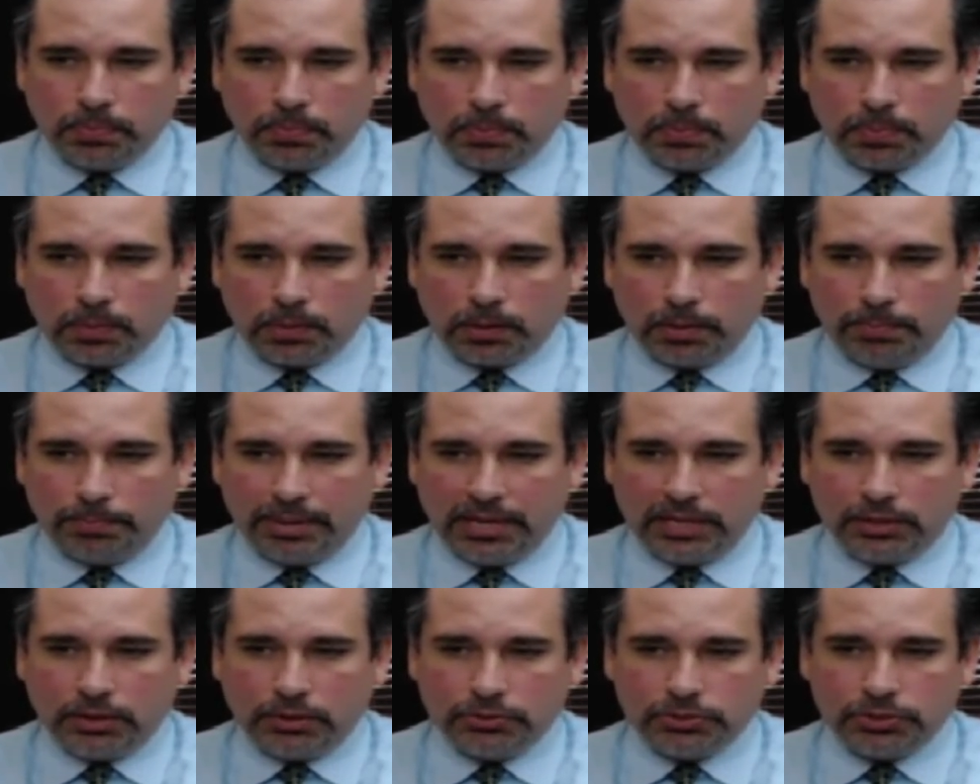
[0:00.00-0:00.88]

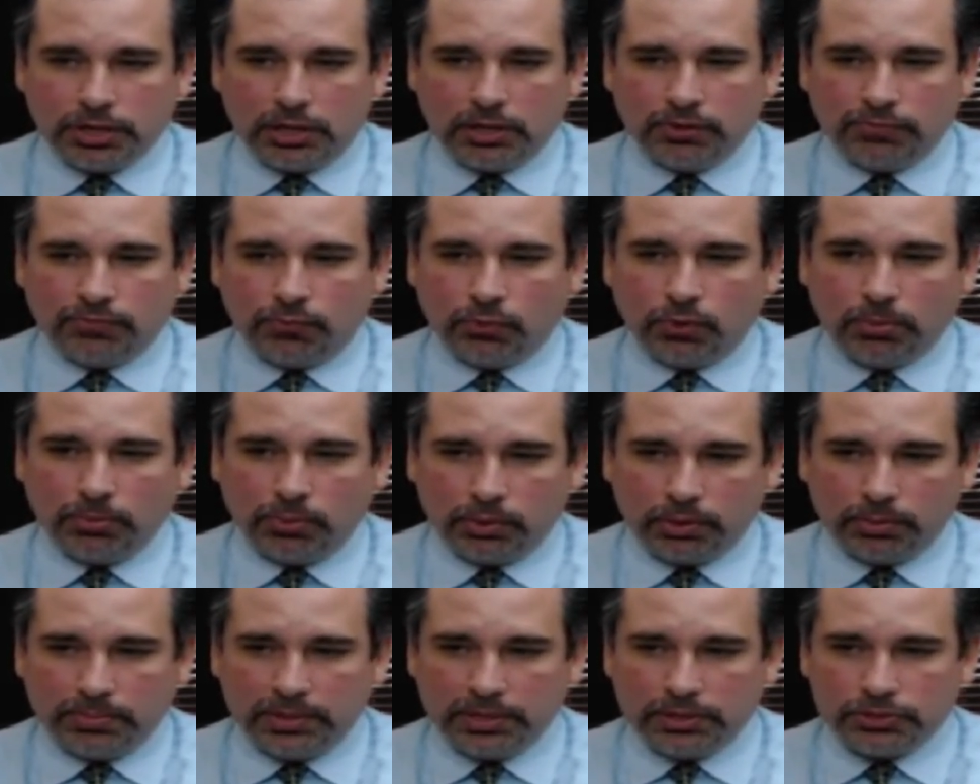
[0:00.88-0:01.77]
the formal
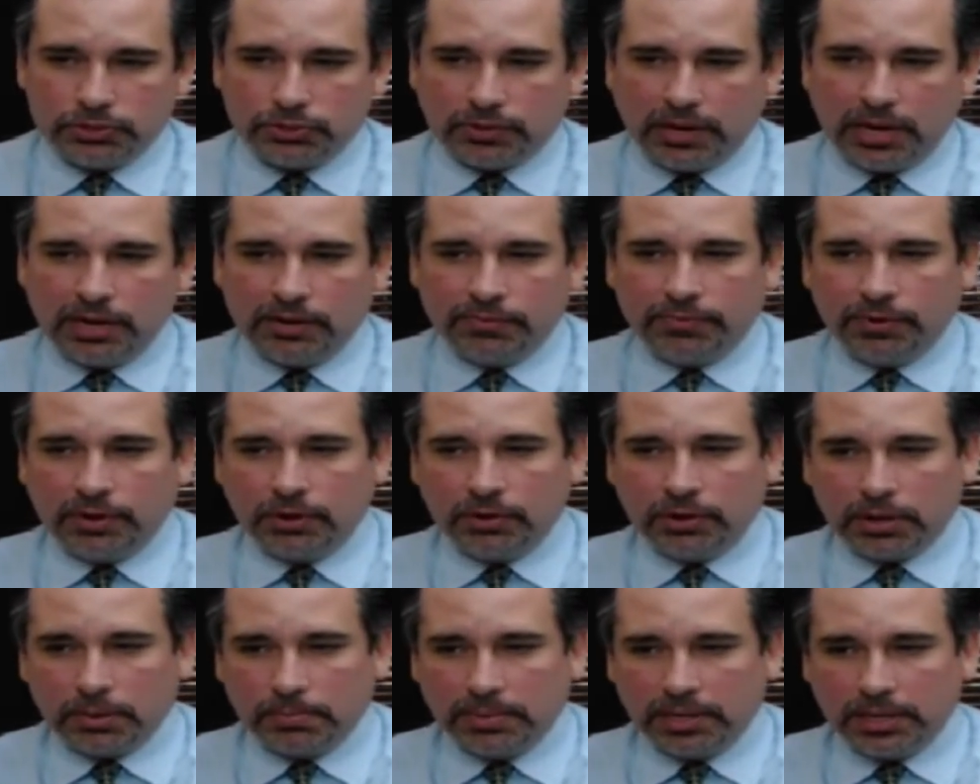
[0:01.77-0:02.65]
administrative
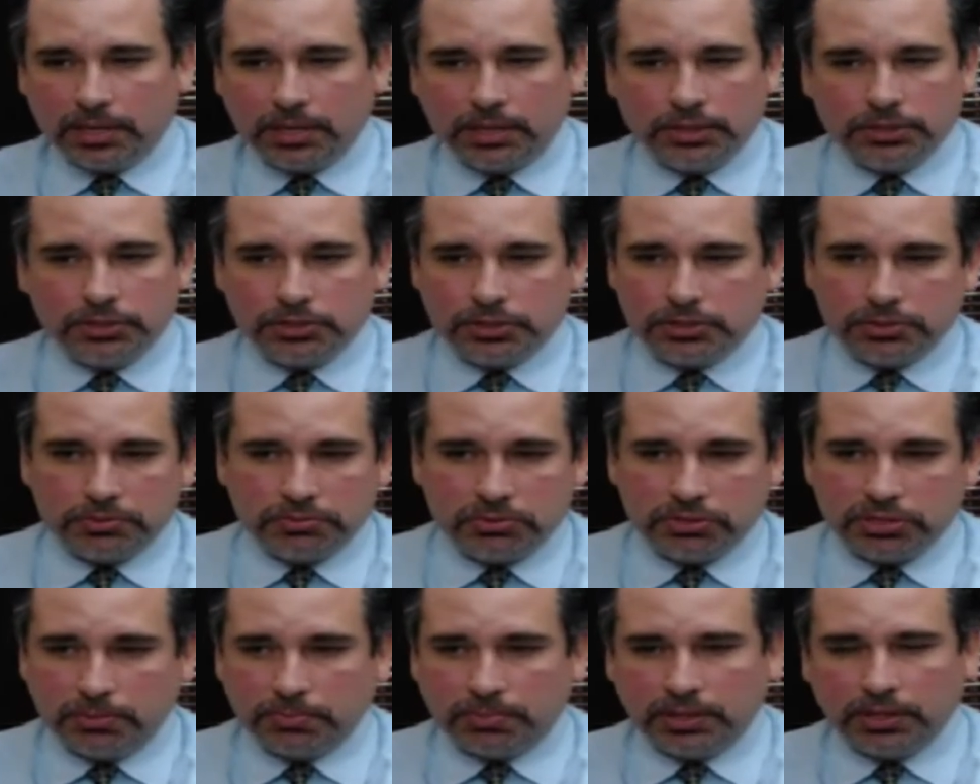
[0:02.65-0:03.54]
hearing because
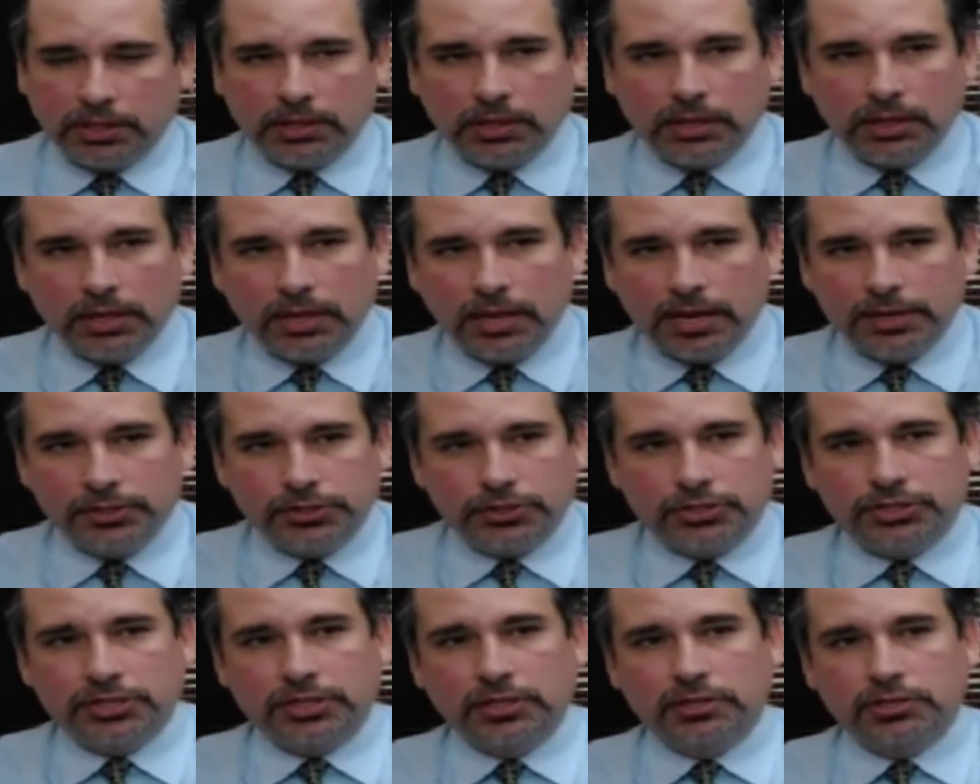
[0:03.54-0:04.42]
simply the
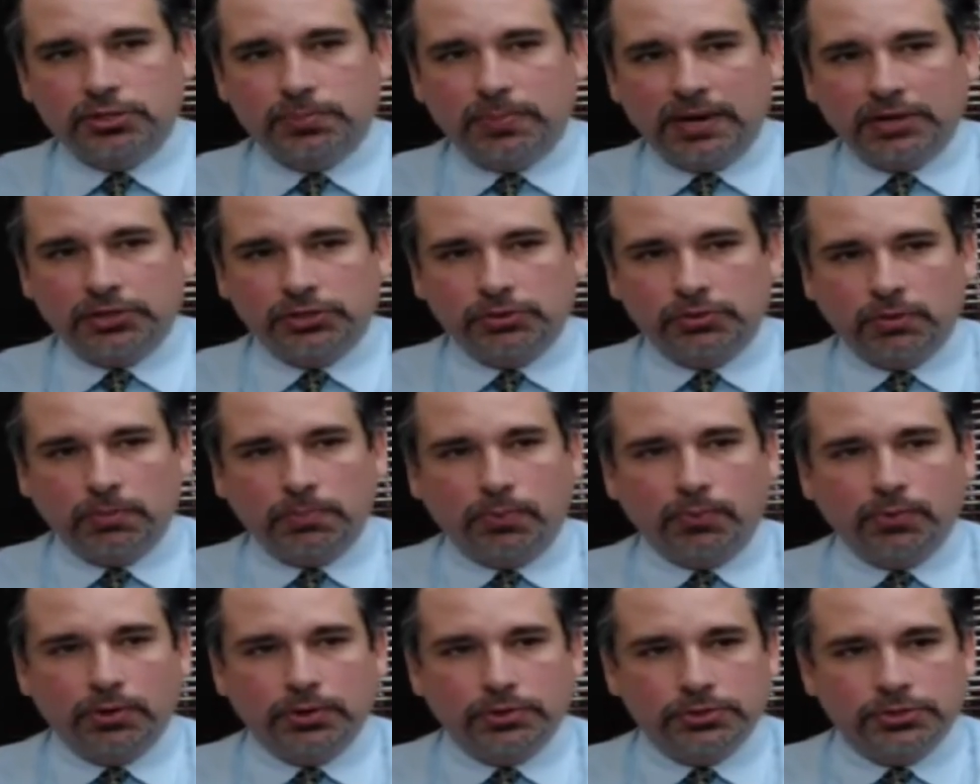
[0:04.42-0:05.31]
agency inspection
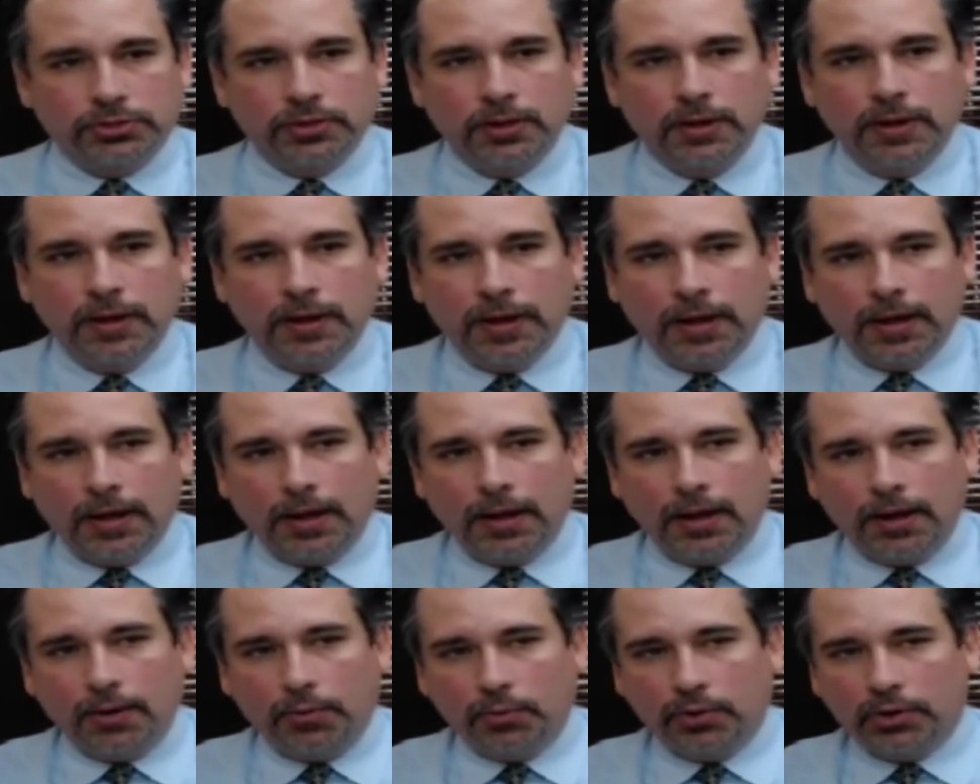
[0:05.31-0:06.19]
reports
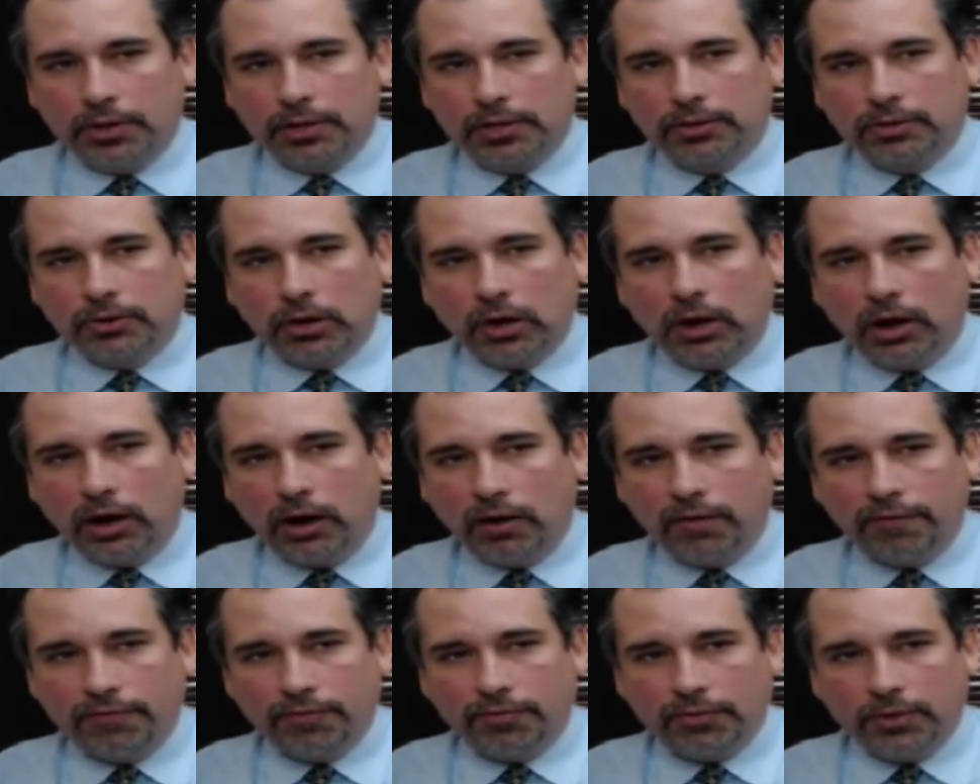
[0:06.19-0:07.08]
were either
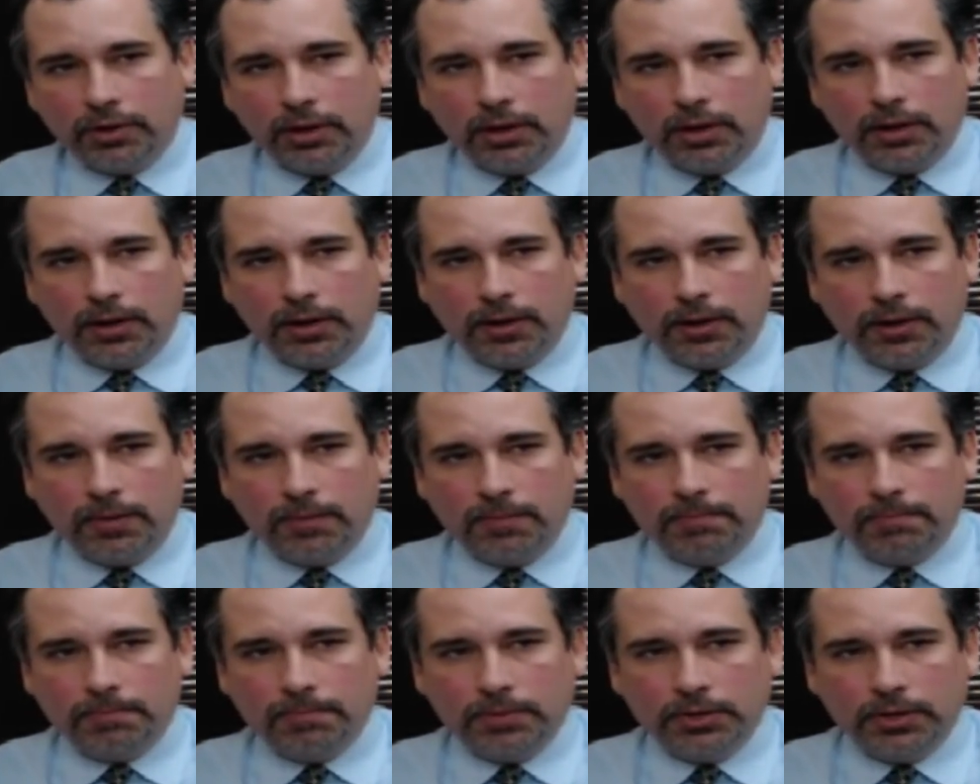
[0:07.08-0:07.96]
off,
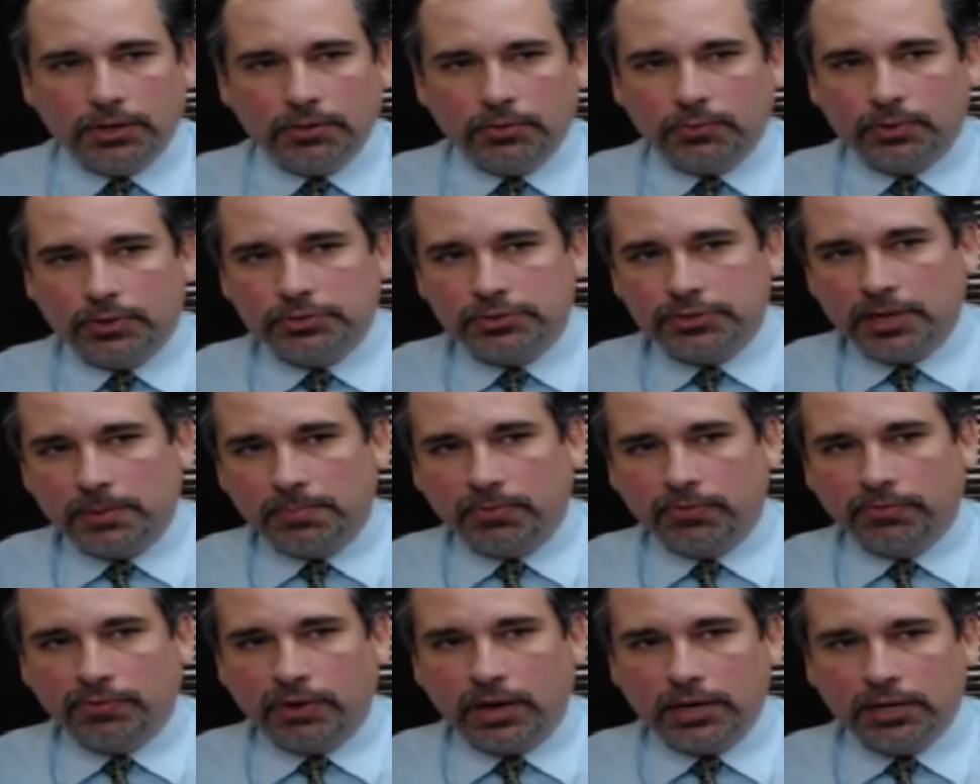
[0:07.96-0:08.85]
in other words, they
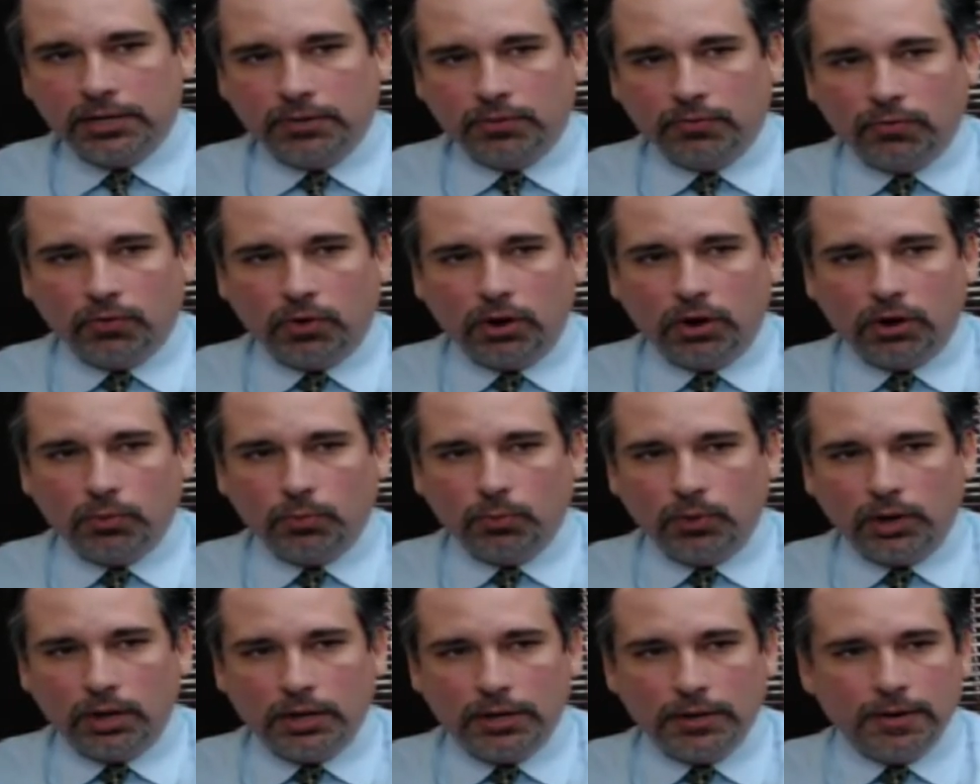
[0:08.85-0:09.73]
provided the wrong
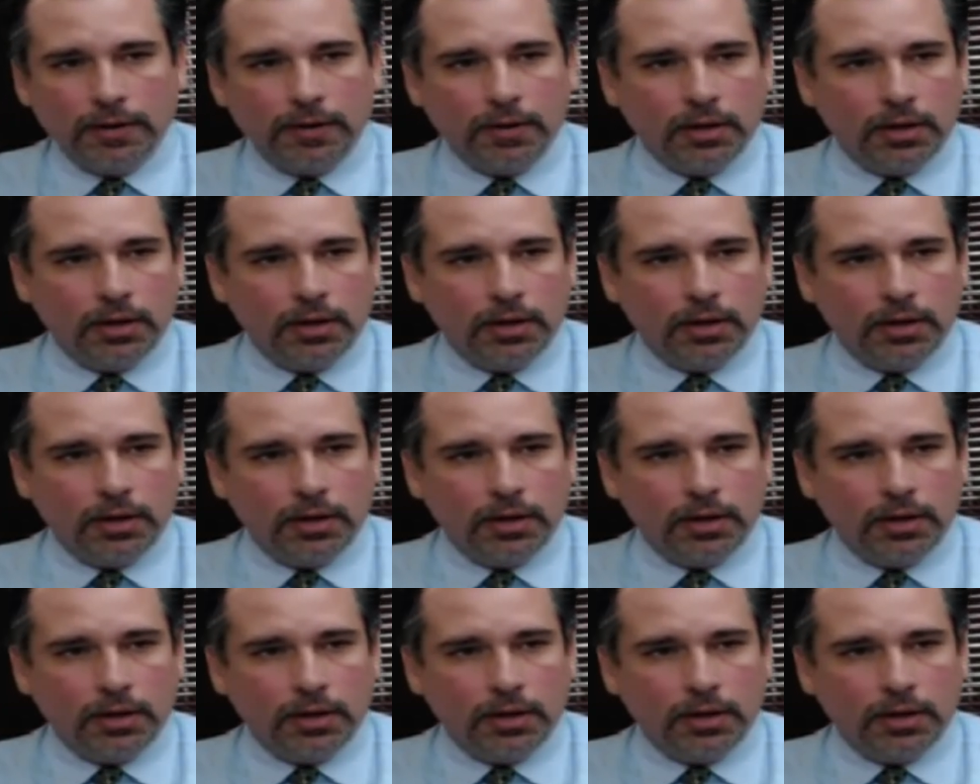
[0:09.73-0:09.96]
one,